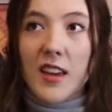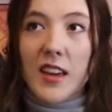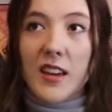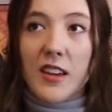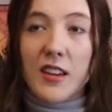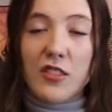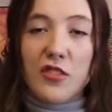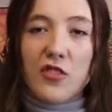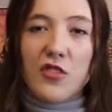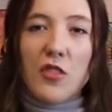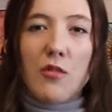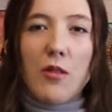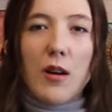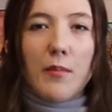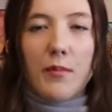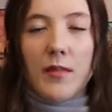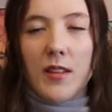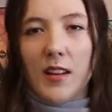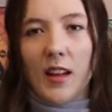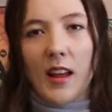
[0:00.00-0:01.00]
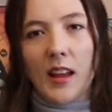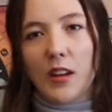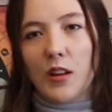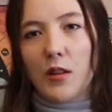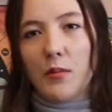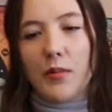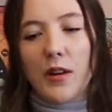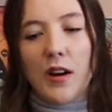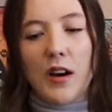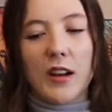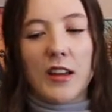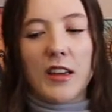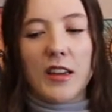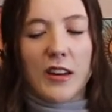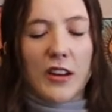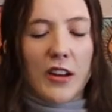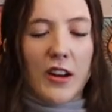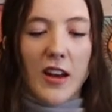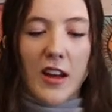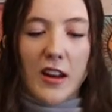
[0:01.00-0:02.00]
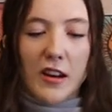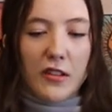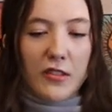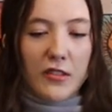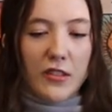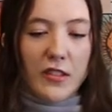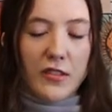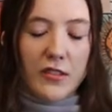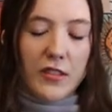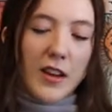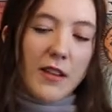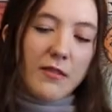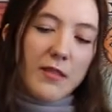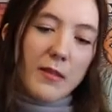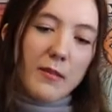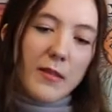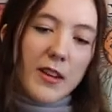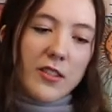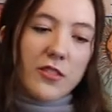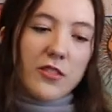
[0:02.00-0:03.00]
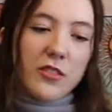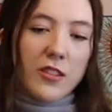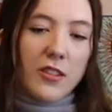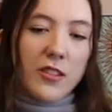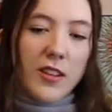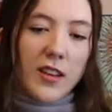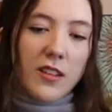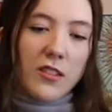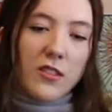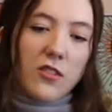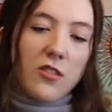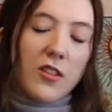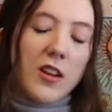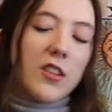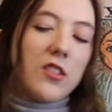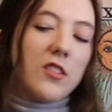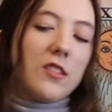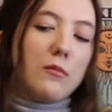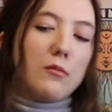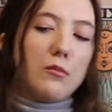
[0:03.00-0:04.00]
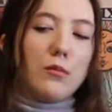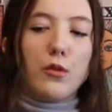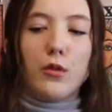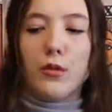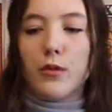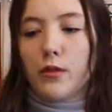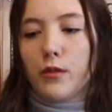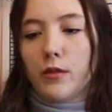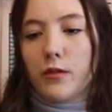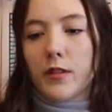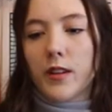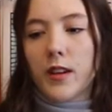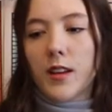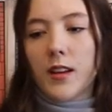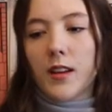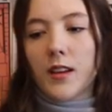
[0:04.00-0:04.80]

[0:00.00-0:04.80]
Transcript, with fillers: It can show up in like your body and your energy, so you have to make sure you like stretch and move,